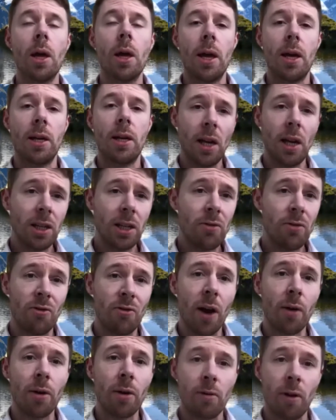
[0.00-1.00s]
It's actually
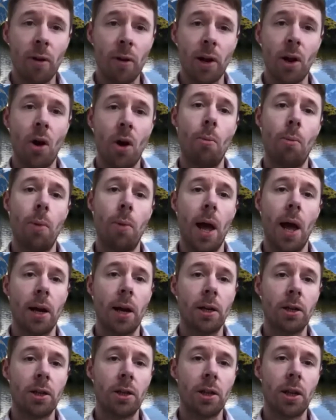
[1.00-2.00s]
very, very
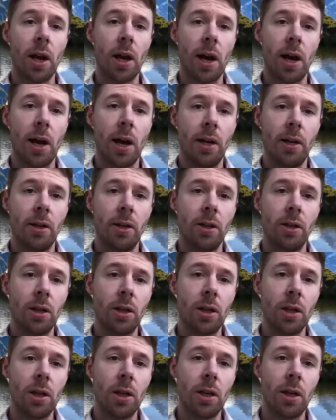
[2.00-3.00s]
complex, and
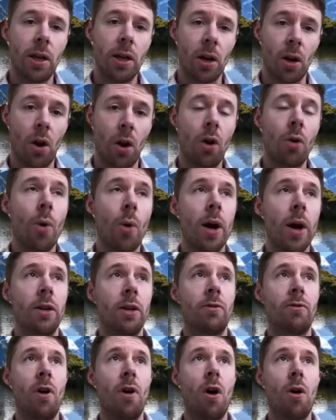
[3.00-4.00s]
in a lot of ways
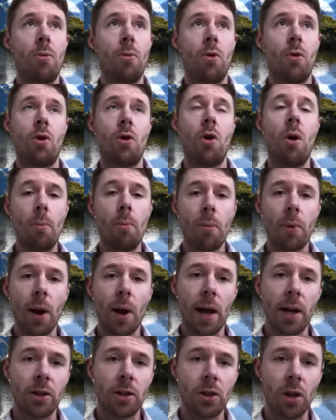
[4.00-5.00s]
far more
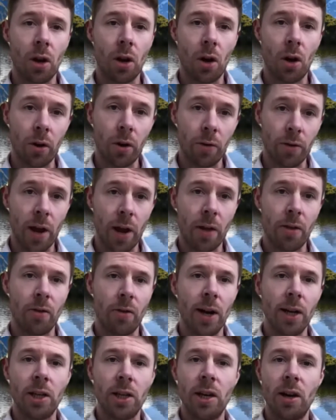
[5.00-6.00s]
complex than a lot of the other
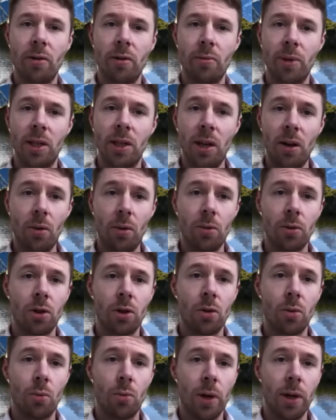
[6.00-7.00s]
engineering materials
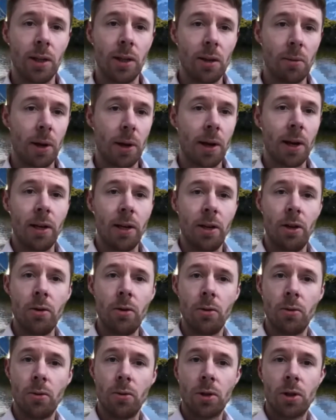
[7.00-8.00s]
that we typically
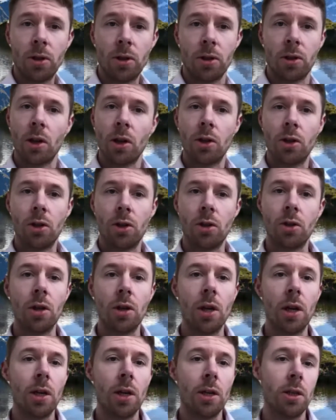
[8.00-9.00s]
use, such as
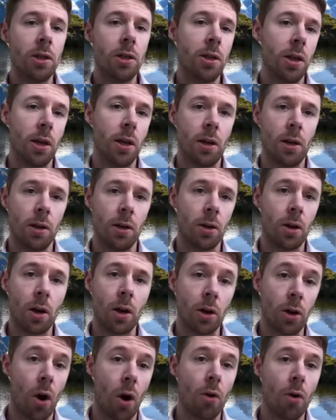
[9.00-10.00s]
steel and
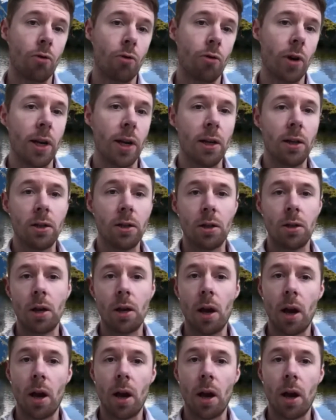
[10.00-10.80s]
concrete and